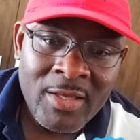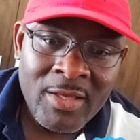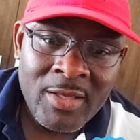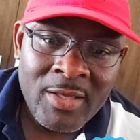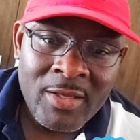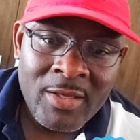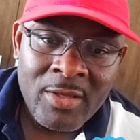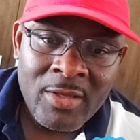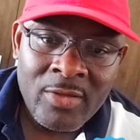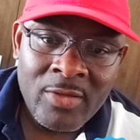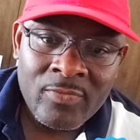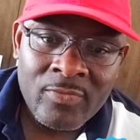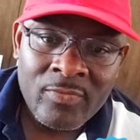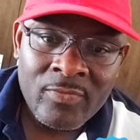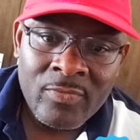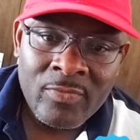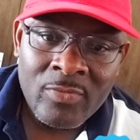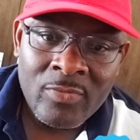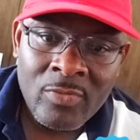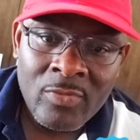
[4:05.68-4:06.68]

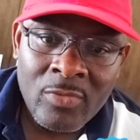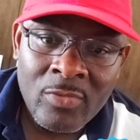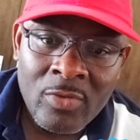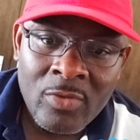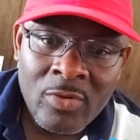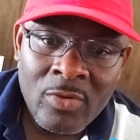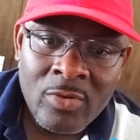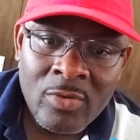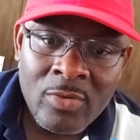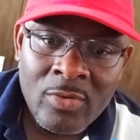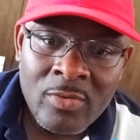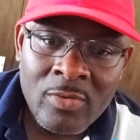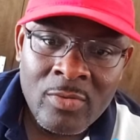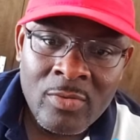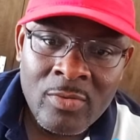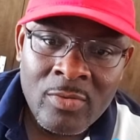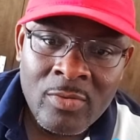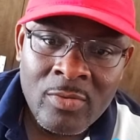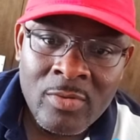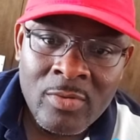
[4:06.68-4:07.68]
Nothing is said.